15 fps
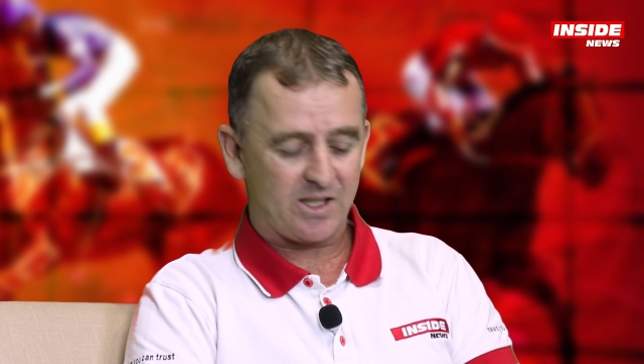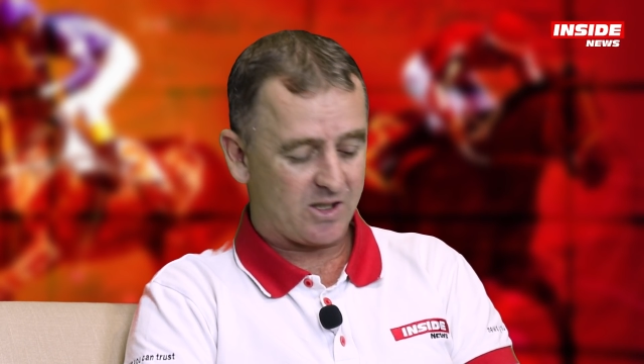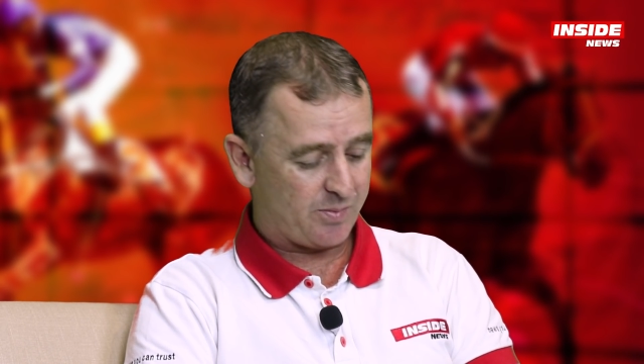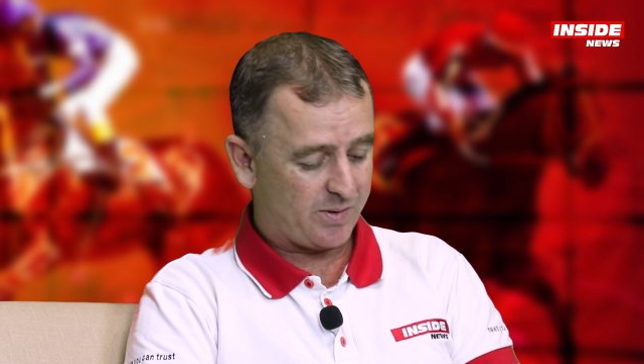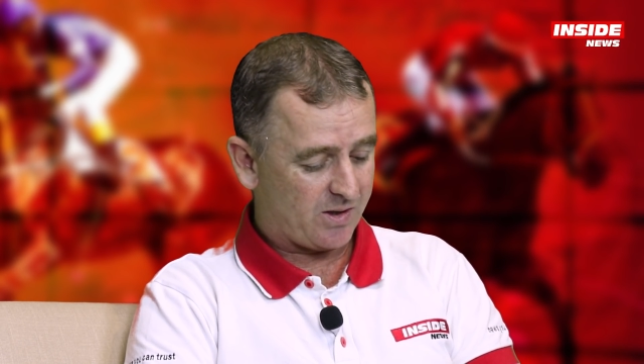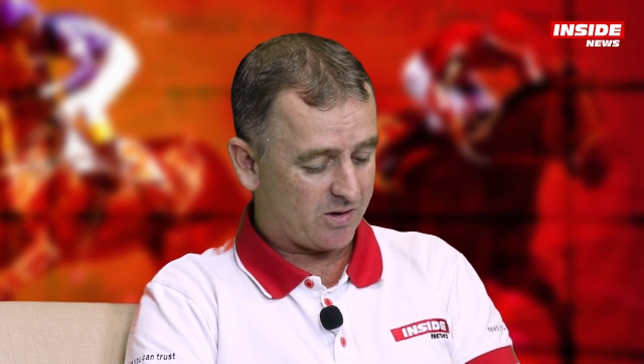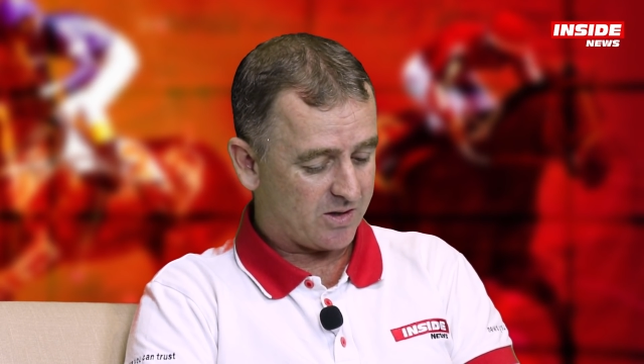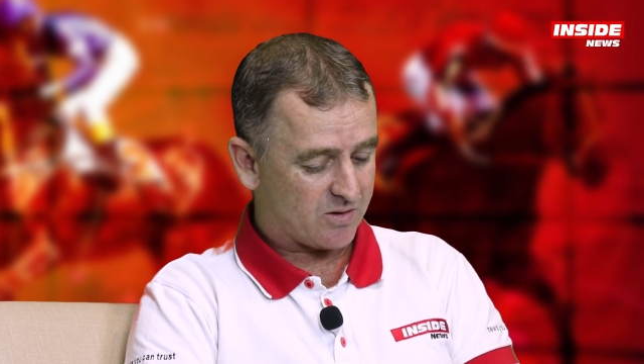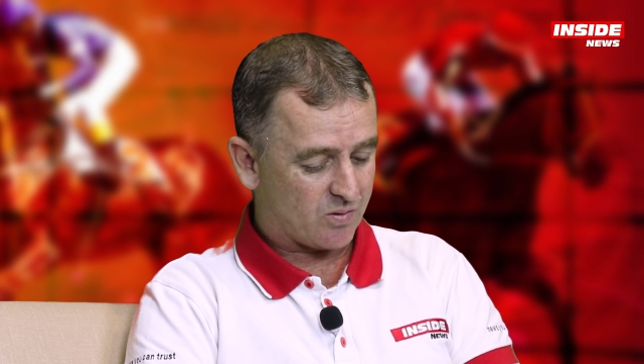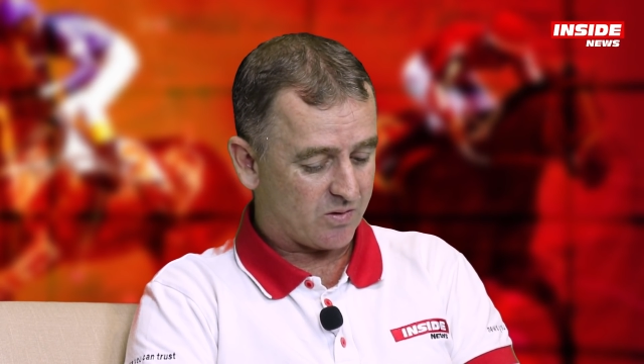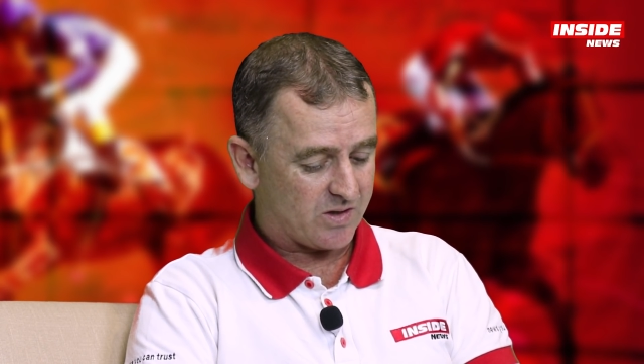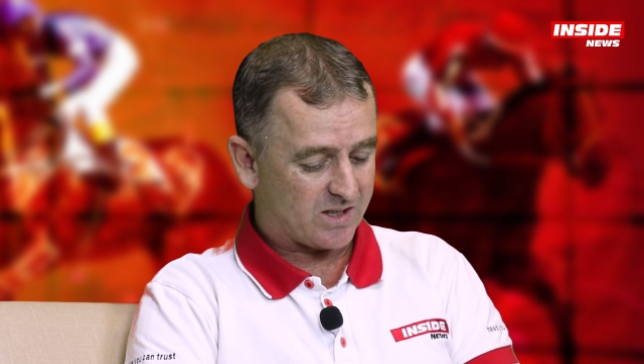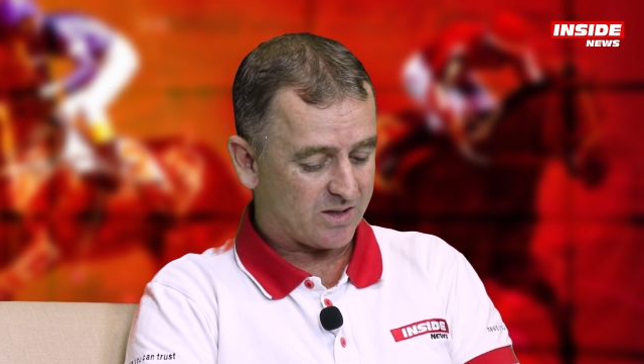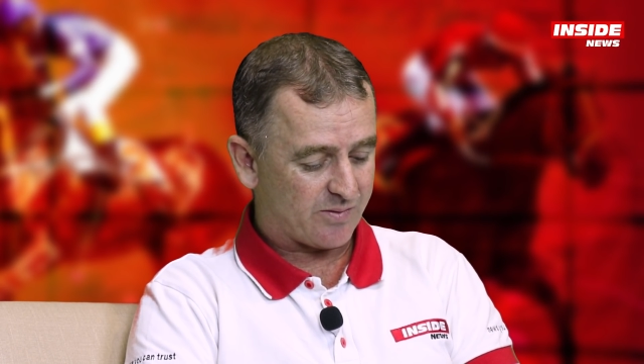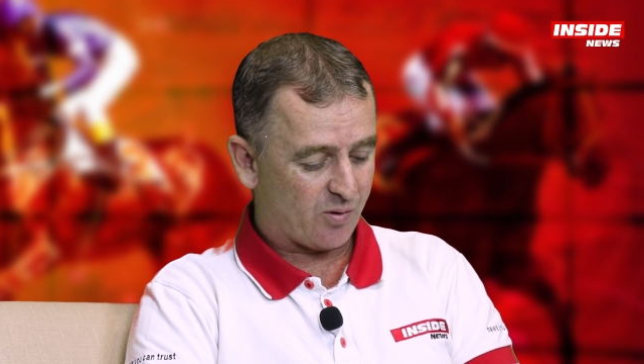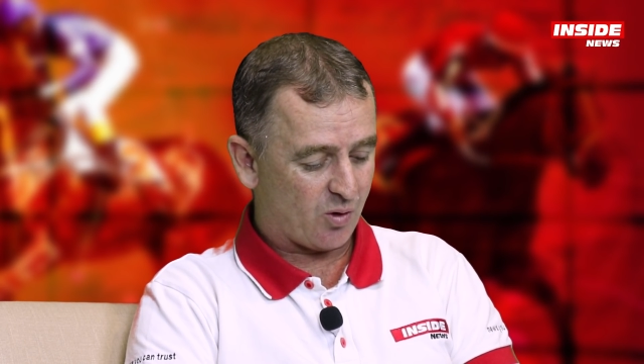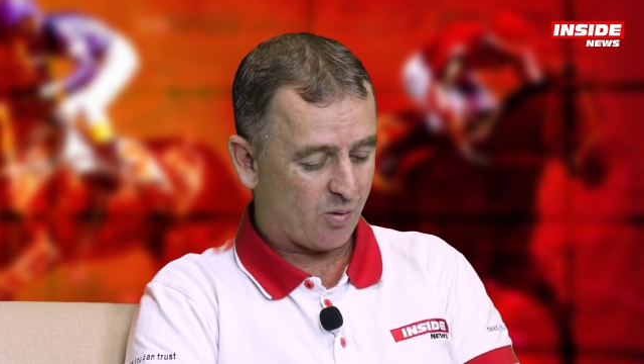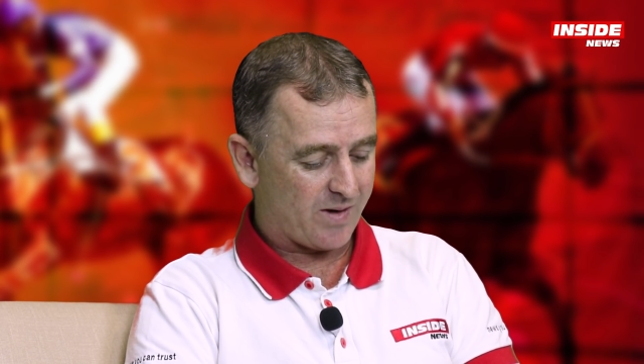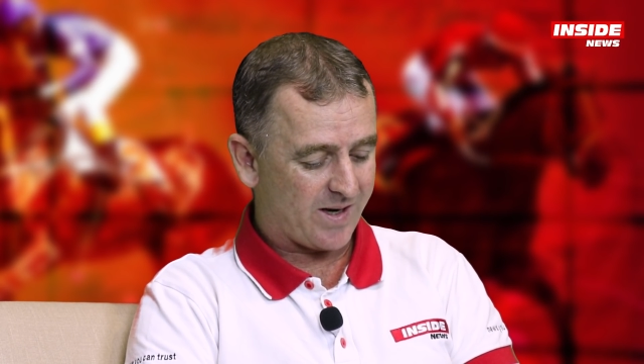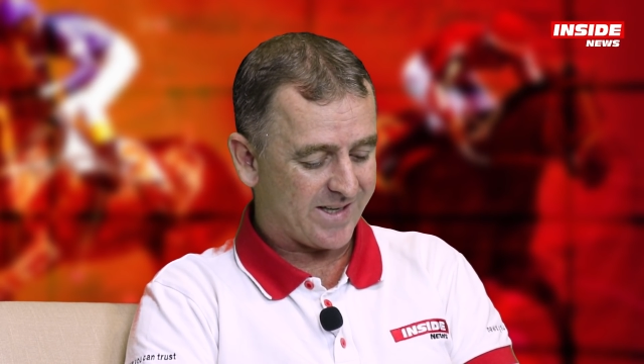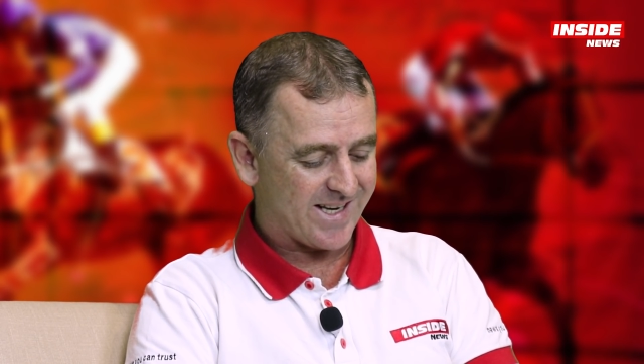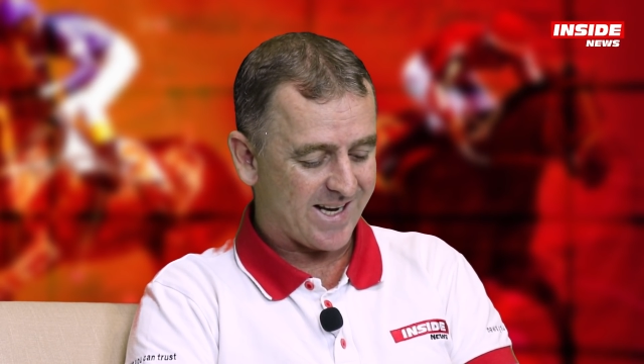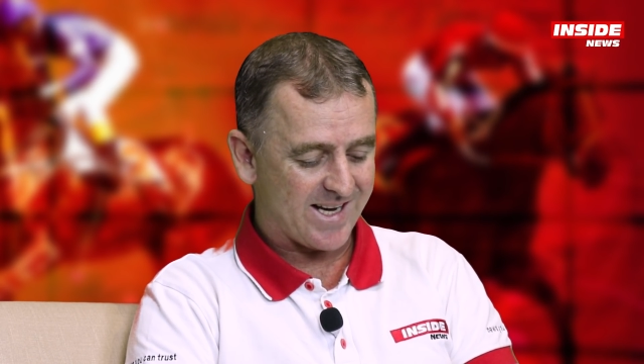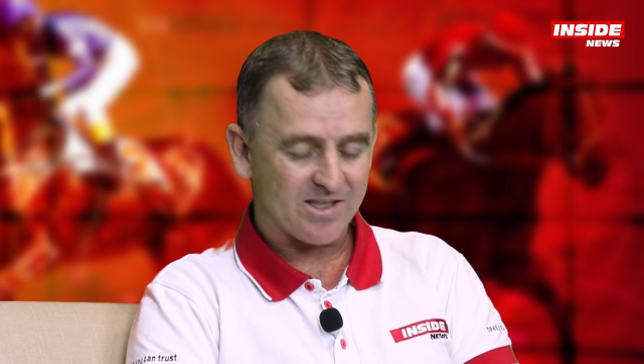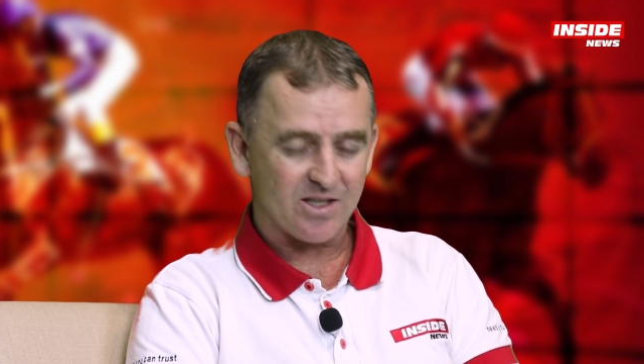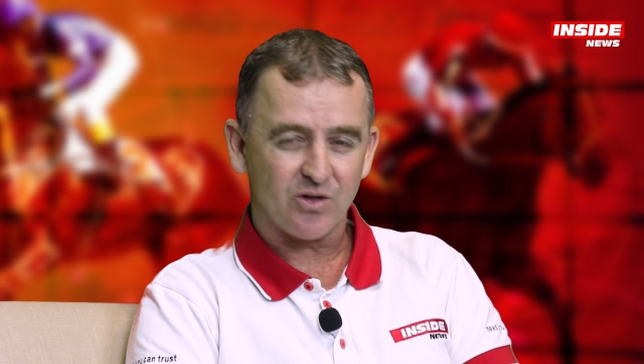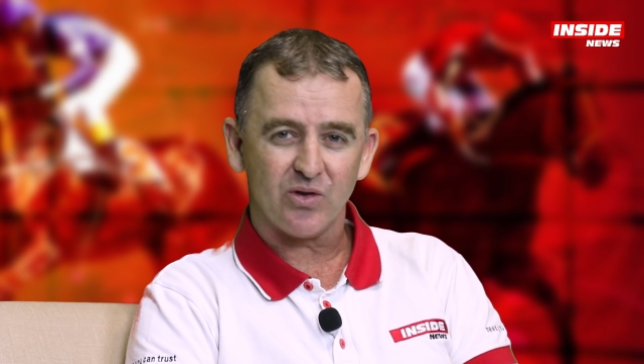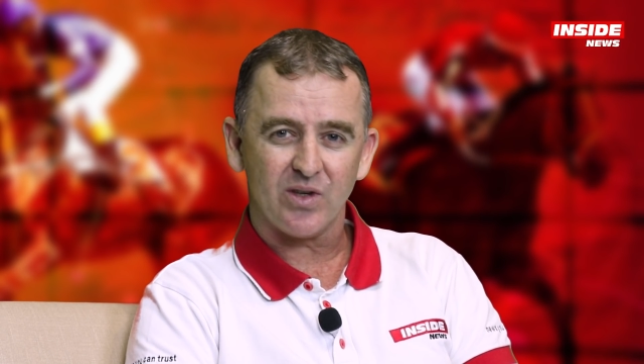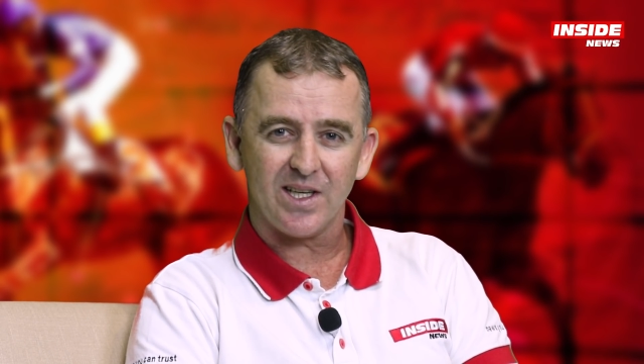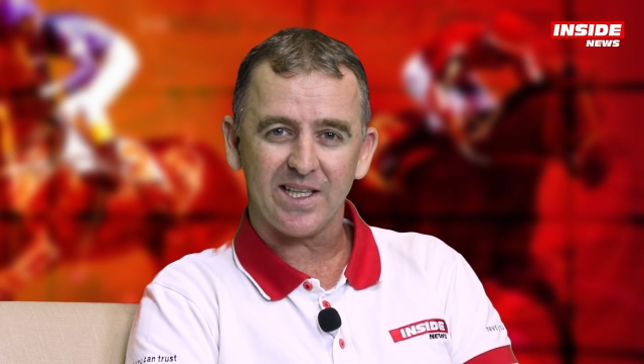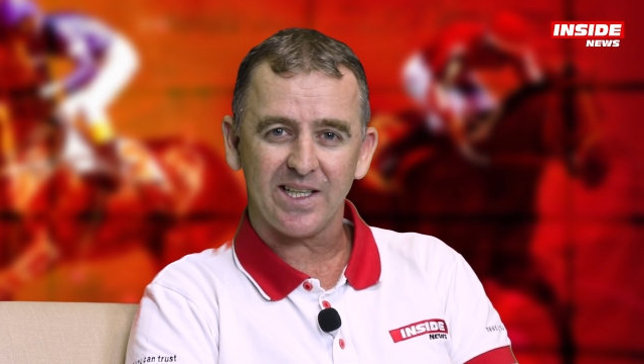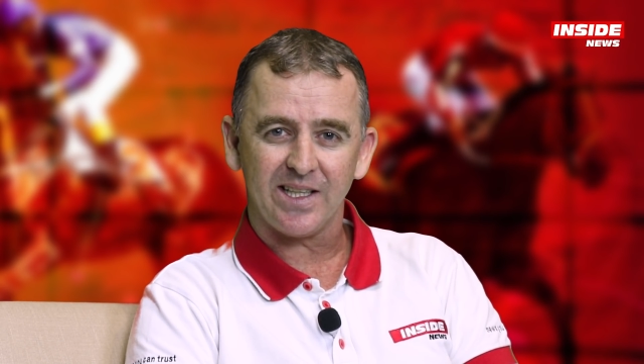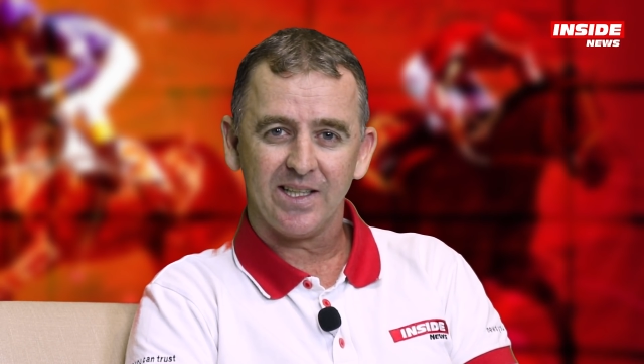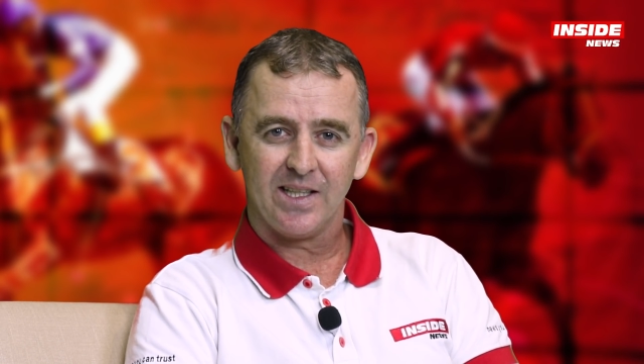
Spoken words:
To be honest with you, his form line hasn't really